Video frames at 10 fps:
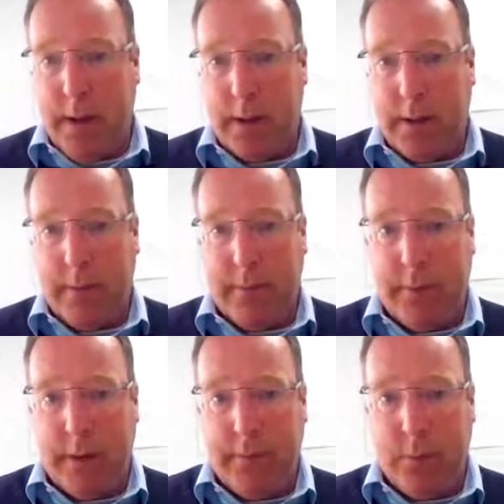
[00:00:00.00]
Mark,
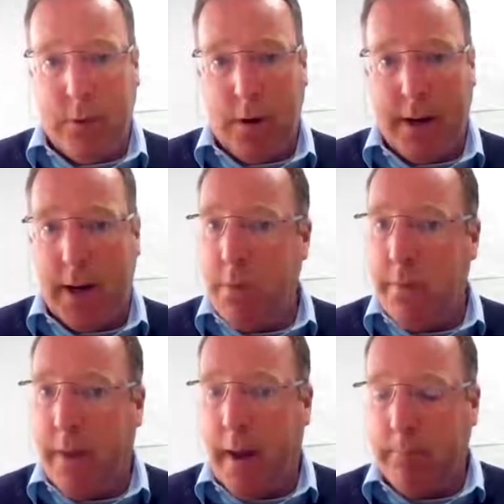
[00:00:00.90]
if you're okay
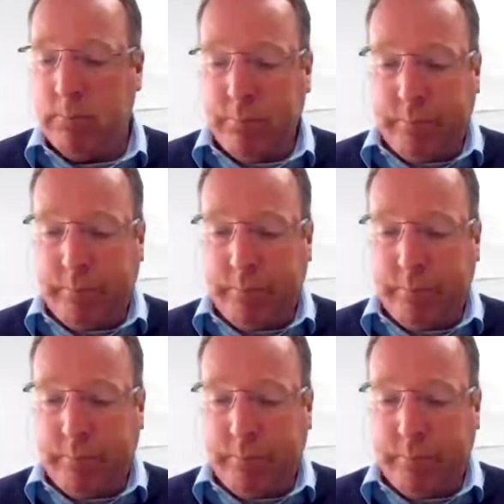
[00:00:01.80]
with that.